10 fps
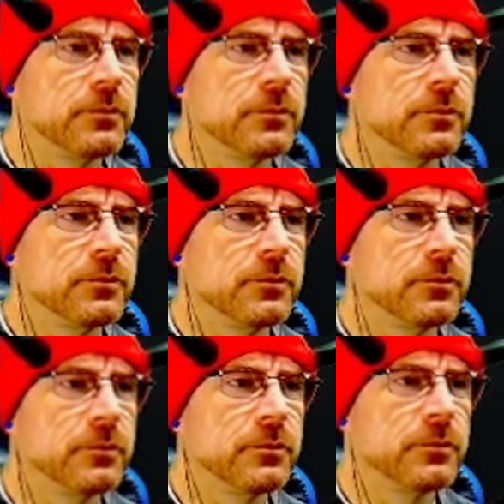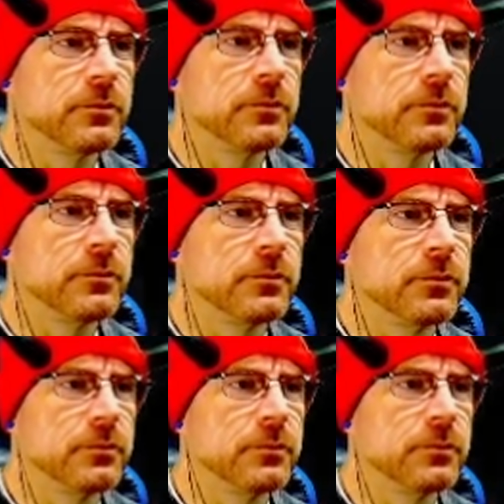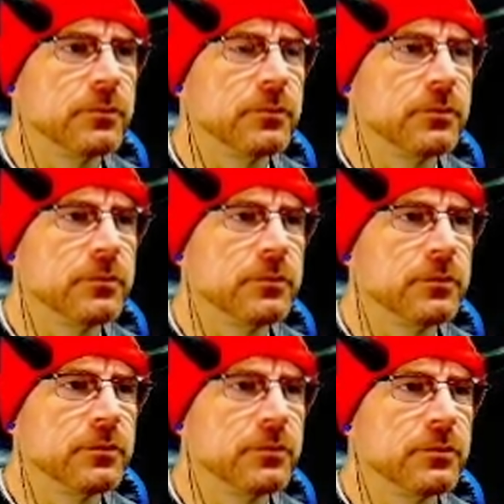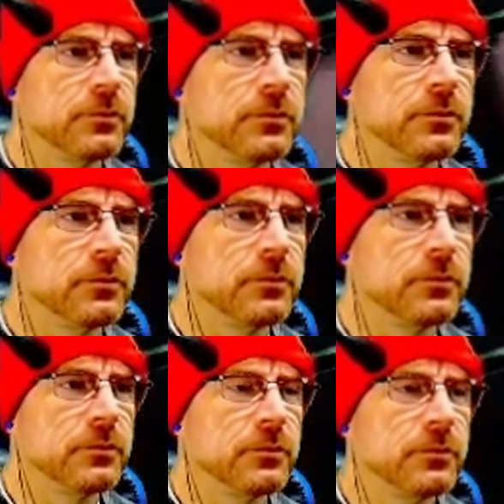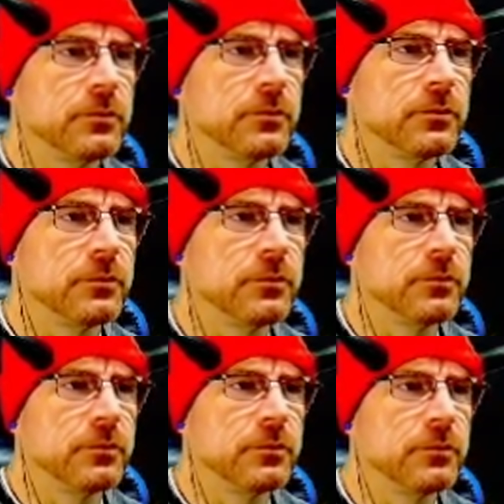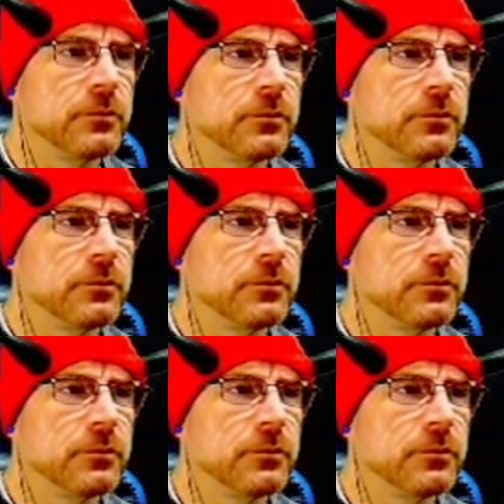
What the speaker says: (silent)